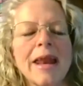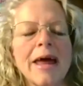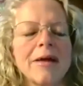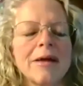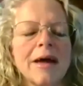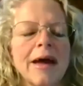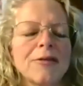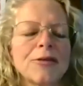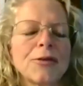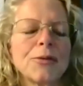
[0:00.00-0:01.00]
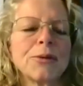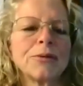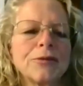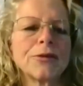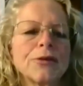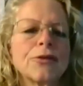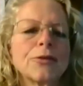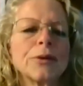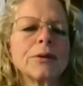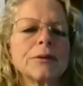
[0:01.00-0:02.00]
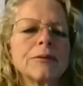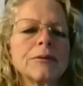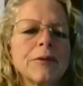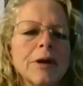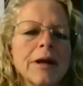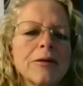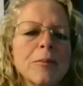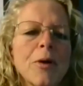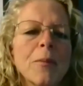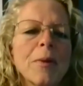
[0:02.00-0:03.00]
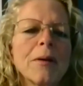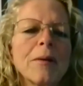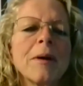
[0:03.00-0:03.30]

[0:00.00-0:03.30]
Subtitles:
at school virtual right at the moment,